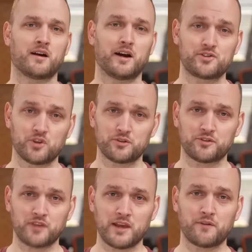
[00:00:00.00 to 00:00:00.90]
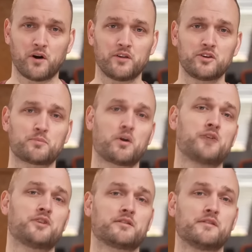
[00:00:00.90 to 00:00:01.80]
I chose to save all these
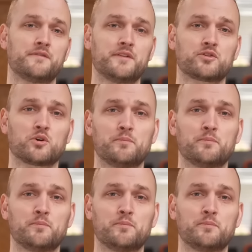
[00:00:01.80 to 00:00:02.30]
projects in a physical